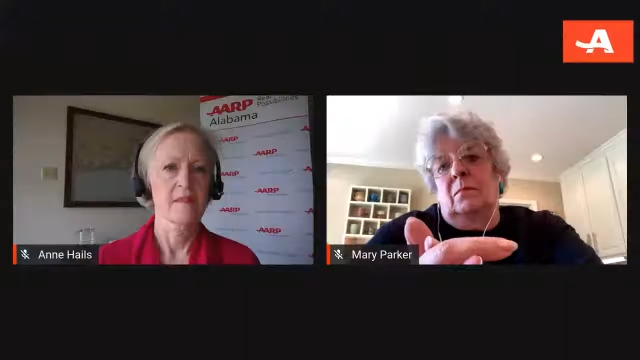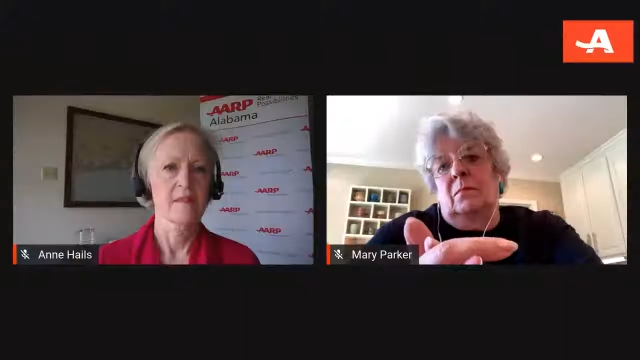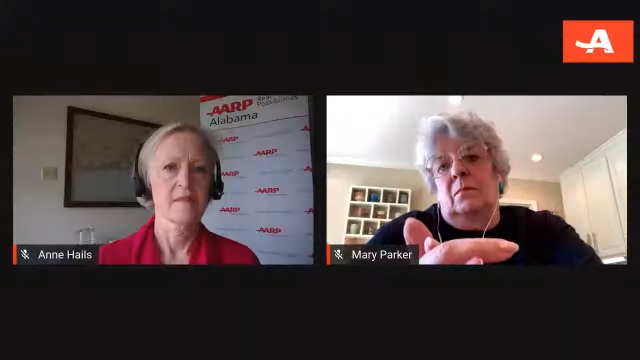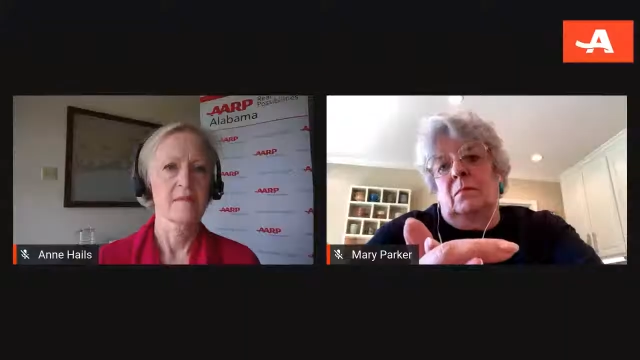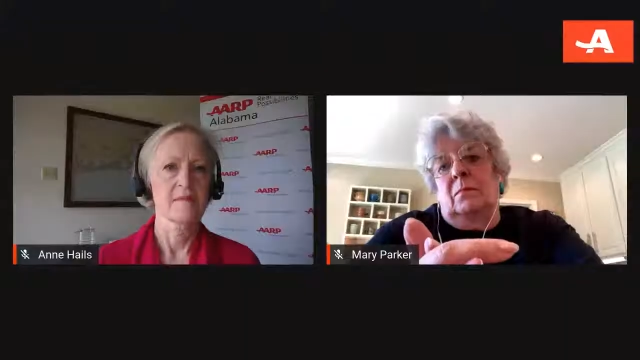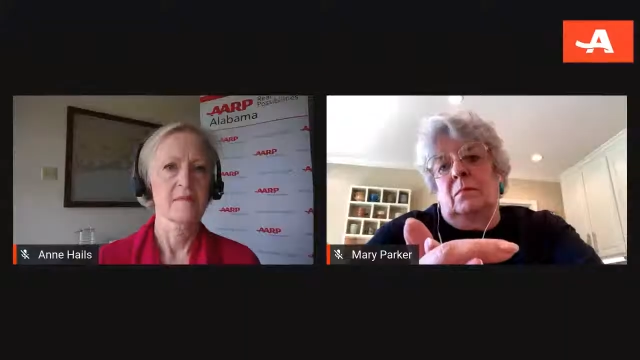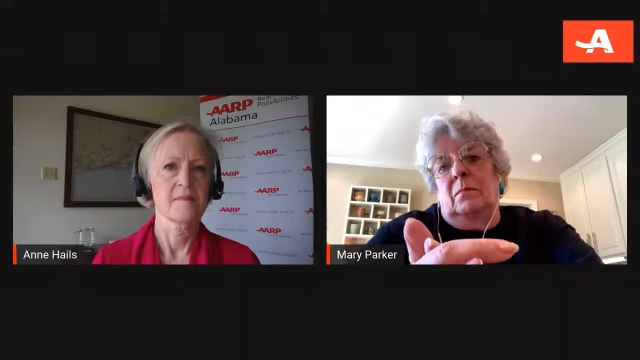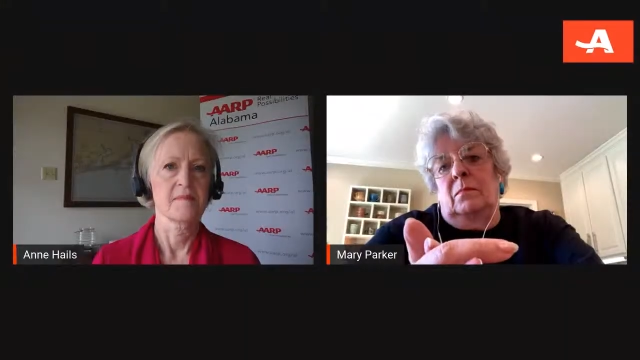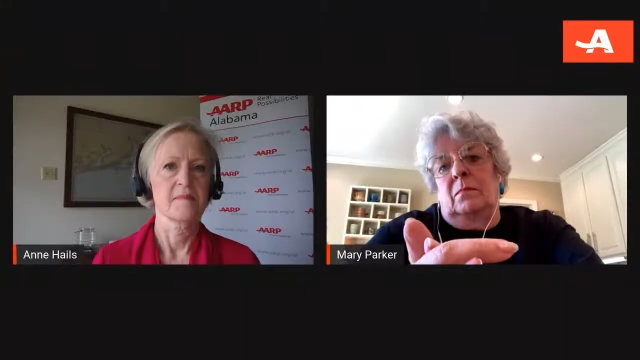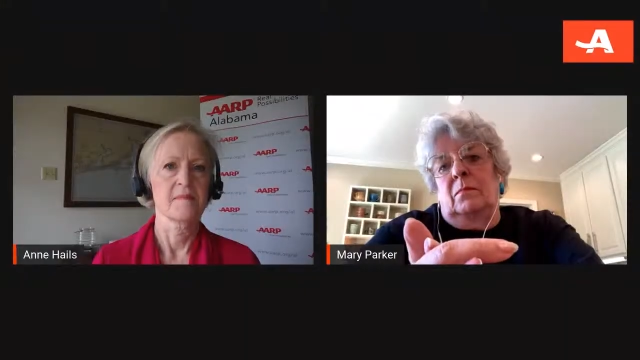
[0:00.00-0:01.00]

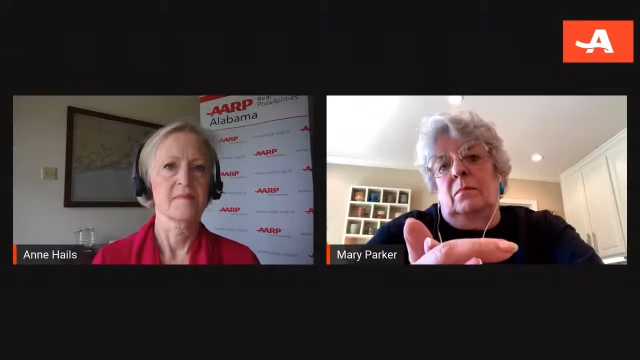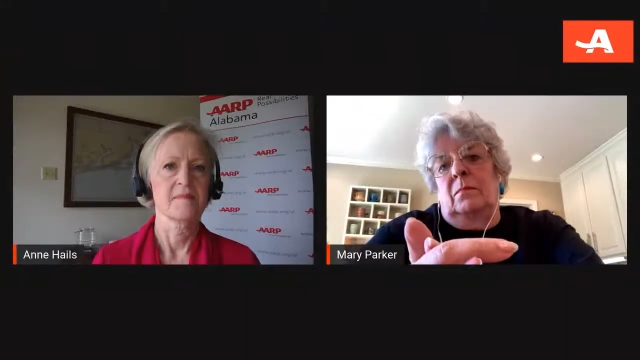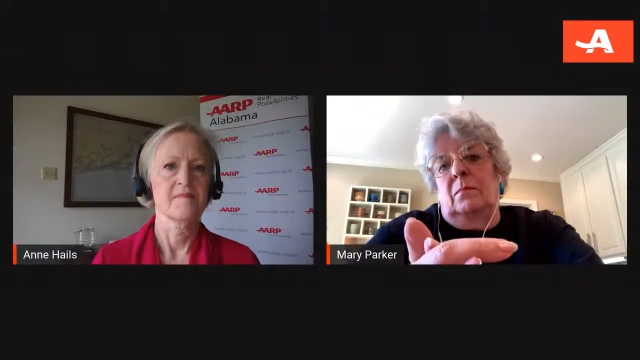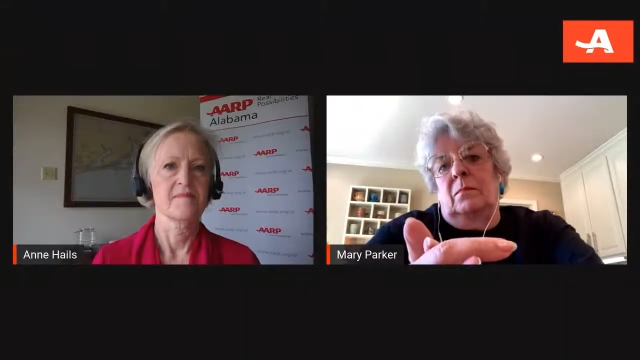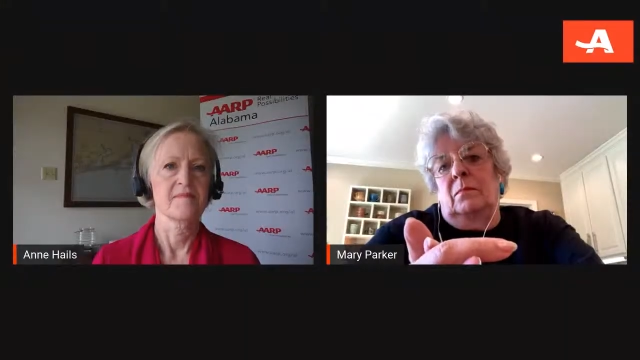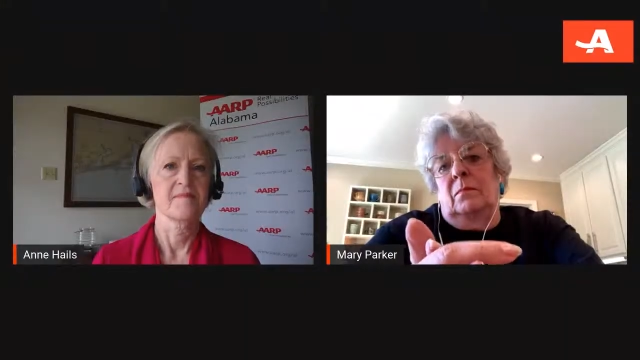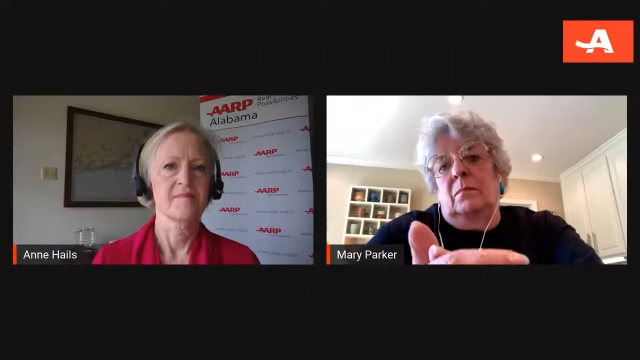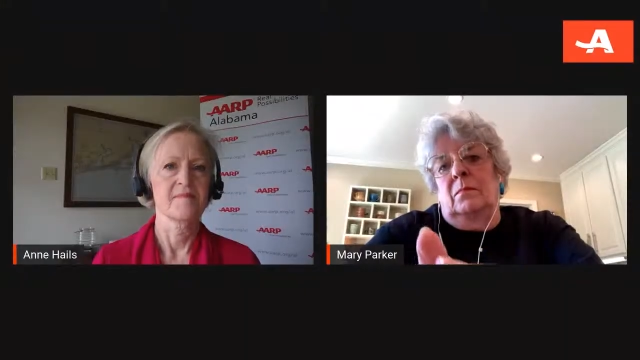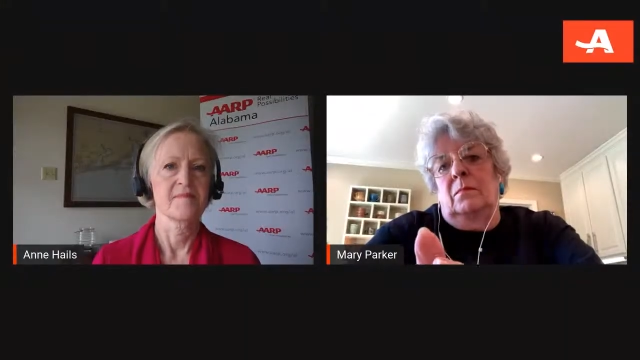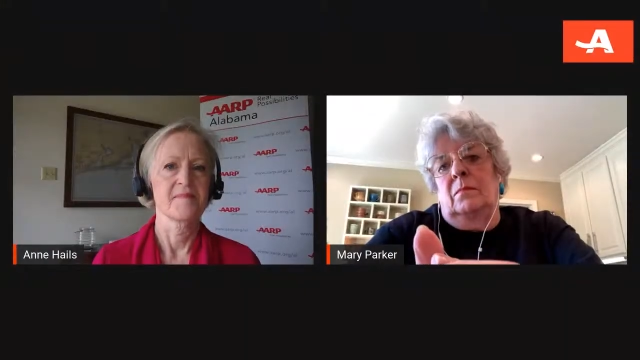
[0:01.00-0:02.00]

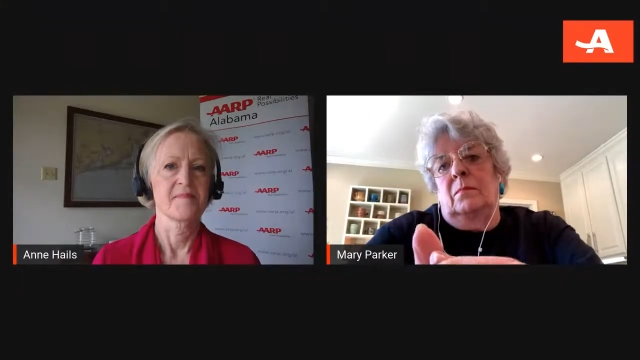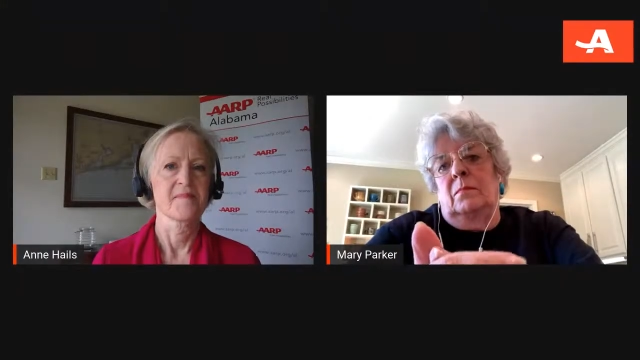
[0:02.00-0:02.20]
Nothing is said.